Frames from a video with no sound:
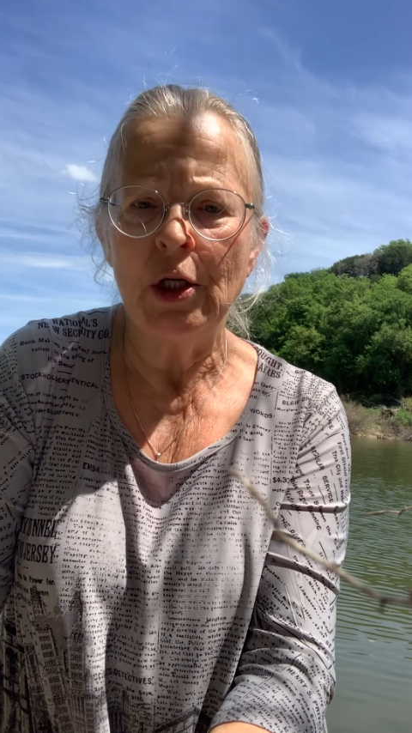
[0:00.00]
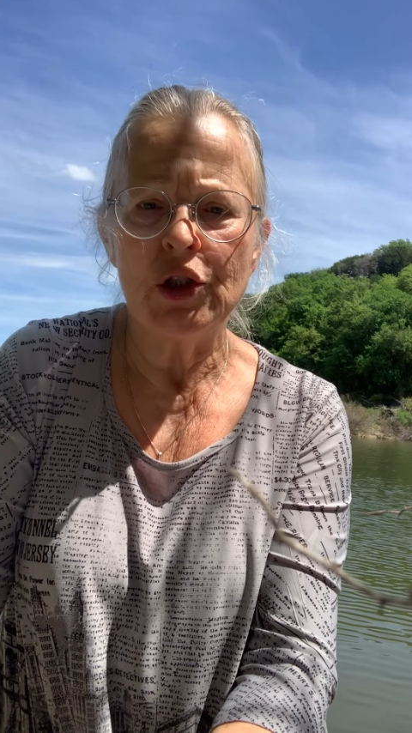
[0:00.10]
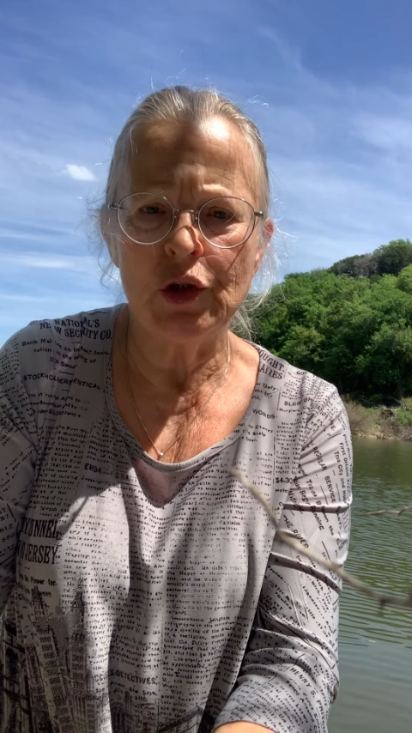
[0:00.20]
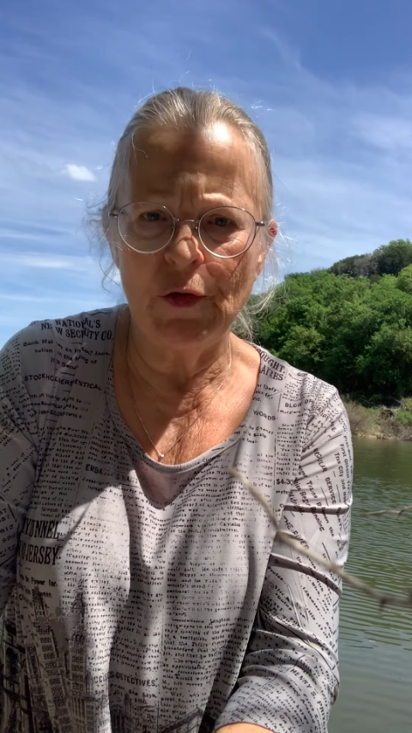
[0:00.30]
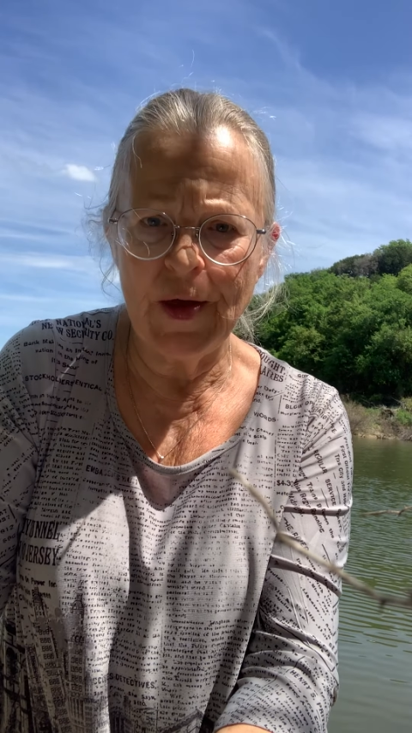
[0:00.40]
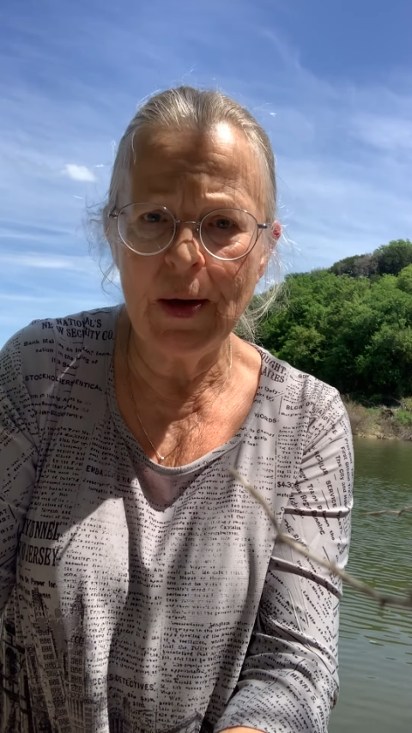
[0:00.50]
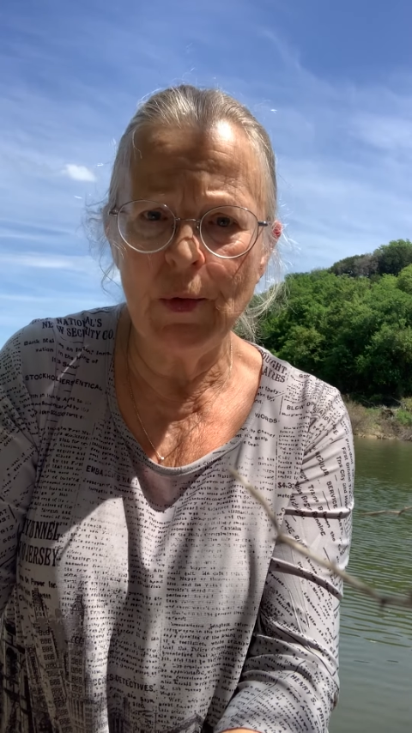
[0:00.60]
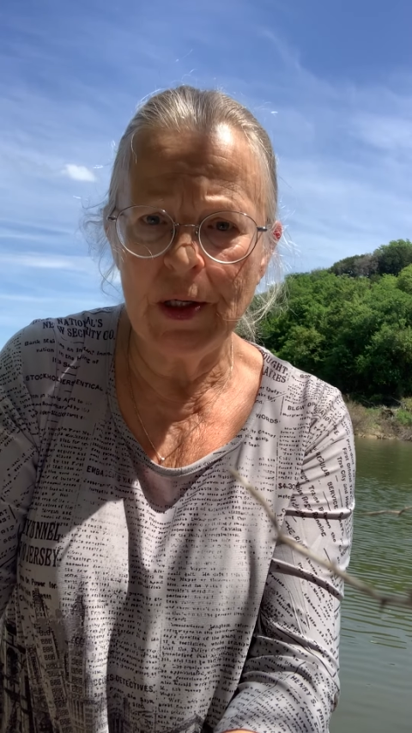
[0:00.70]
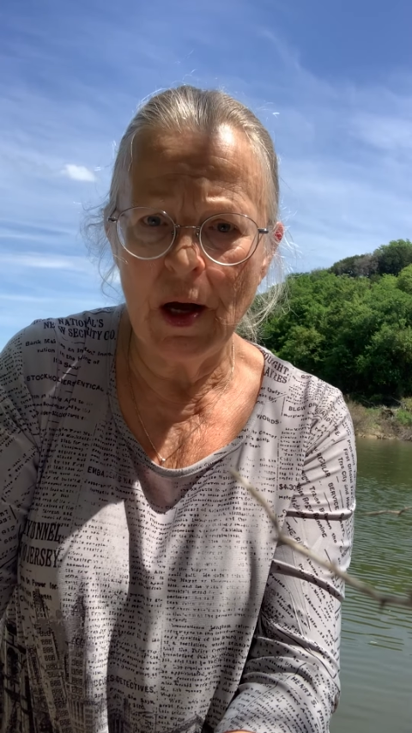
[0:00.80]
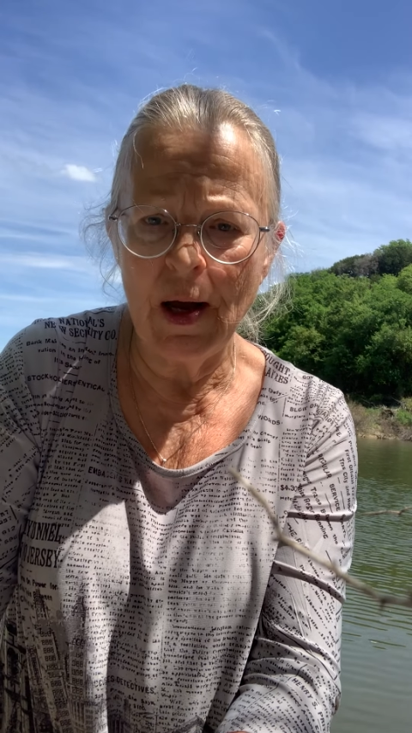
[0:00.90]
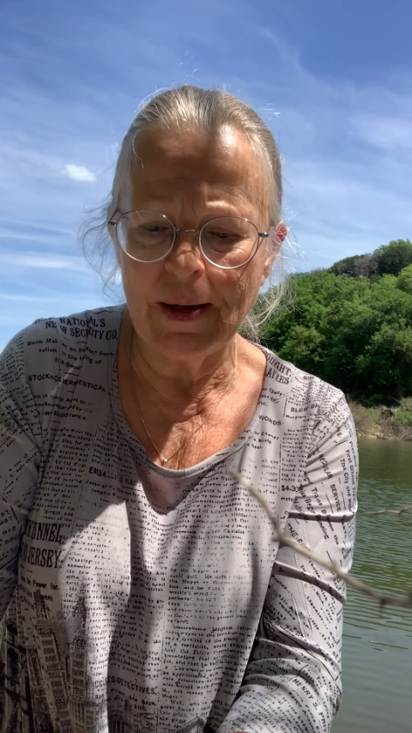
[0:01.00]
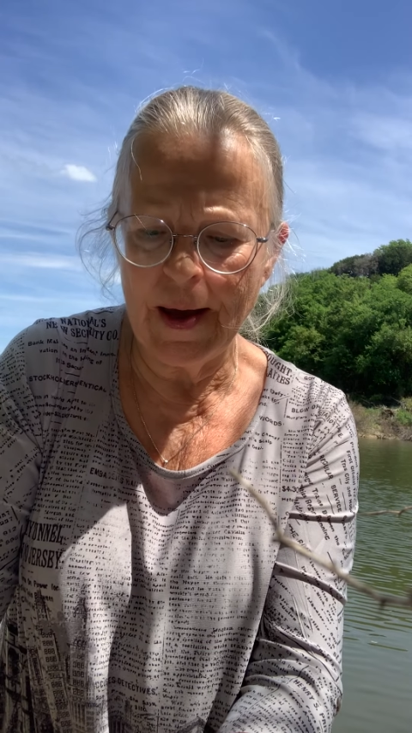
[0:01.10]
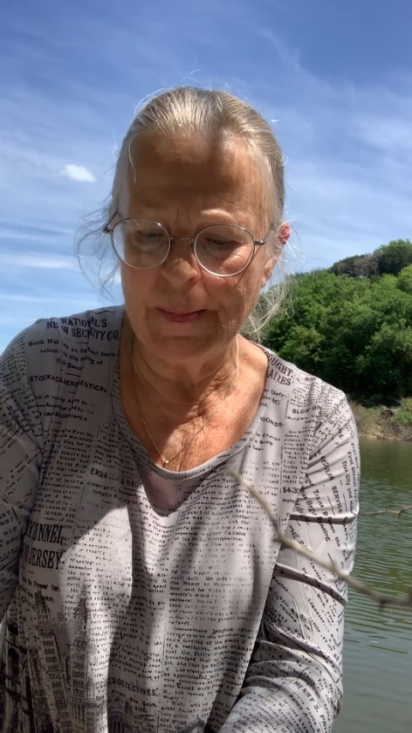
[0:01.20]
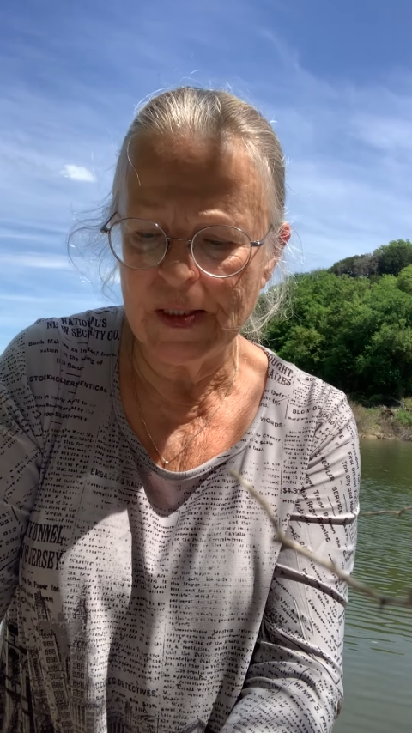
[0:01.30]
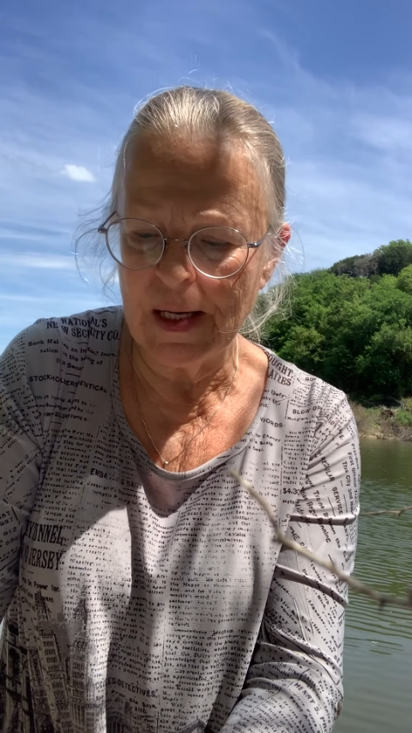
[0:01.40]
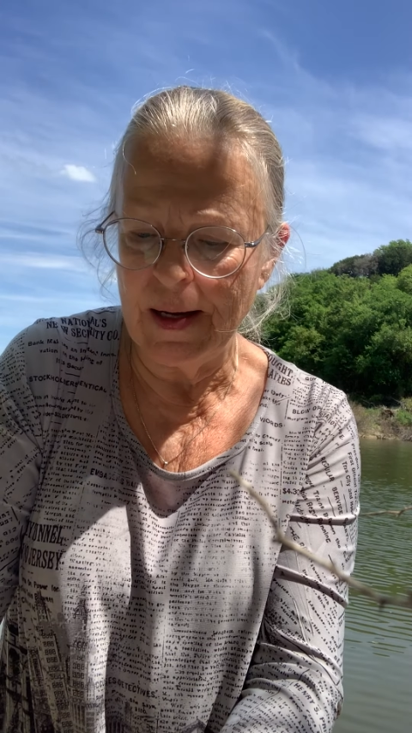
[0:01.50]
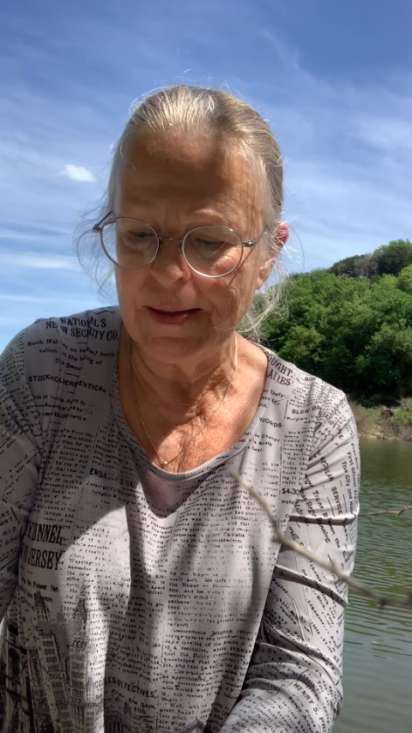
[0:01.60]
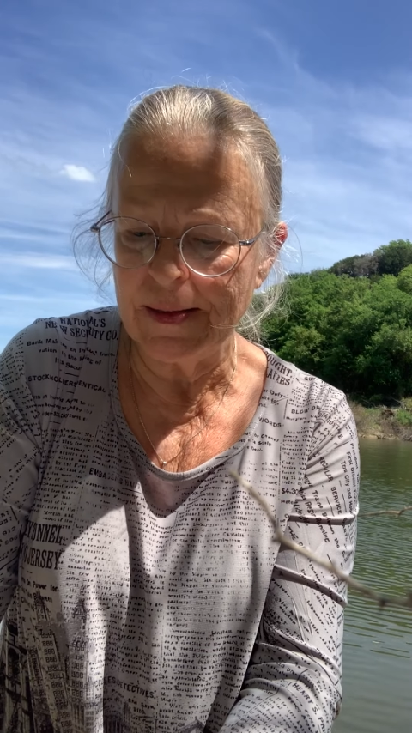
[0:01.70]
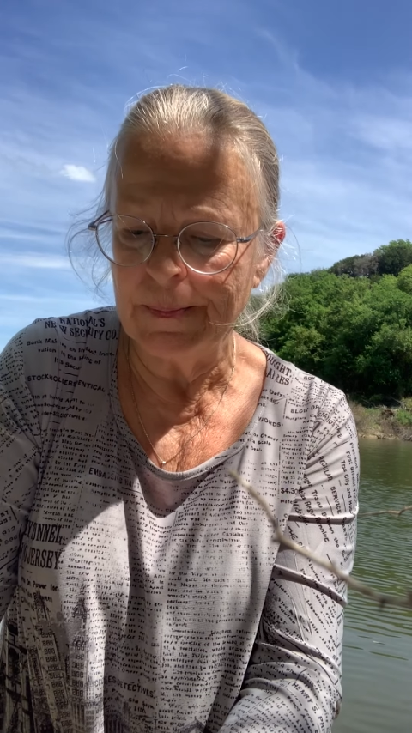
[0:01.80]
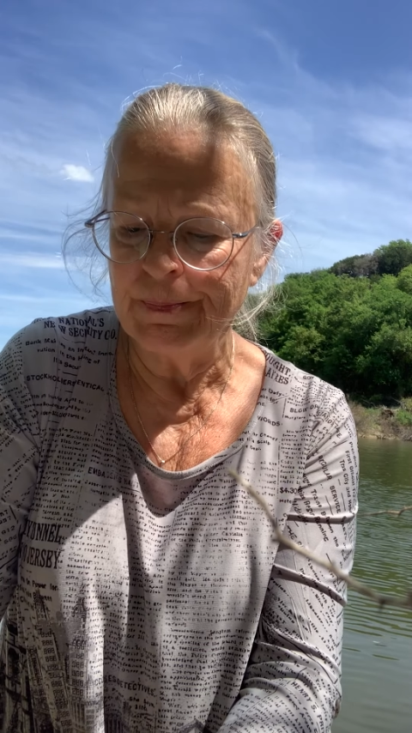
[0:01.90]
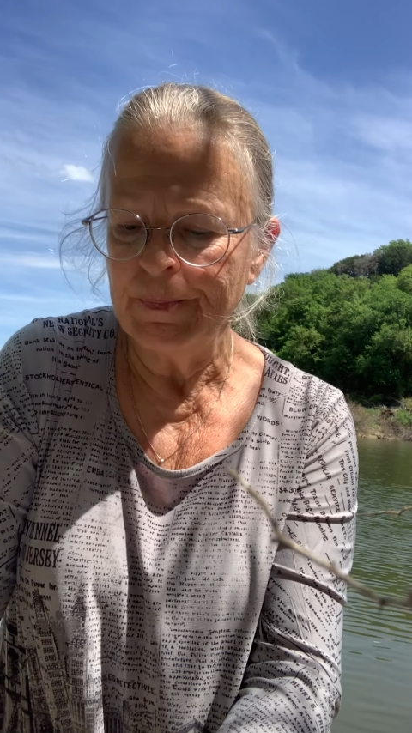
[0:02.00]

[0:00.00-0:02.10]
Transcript: so they would not capsize.